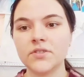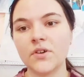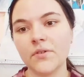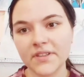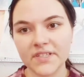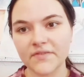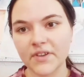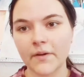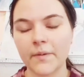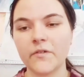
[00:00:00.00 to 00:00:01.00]
So in this
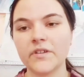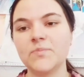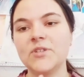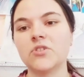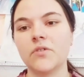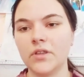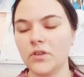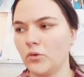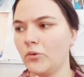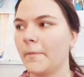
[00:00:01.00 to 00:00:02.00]
video I'm going to be
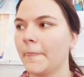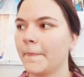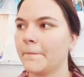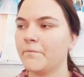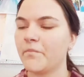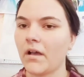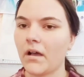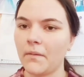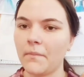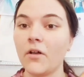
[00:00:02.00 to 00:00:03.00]
showing you
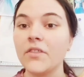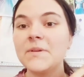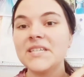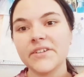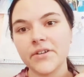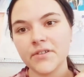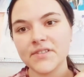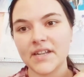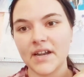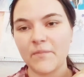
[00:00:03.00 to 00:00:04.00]
all the
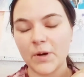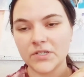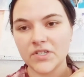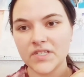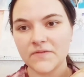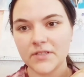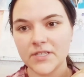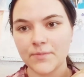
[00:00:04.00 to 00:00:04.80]
materials that I purchased for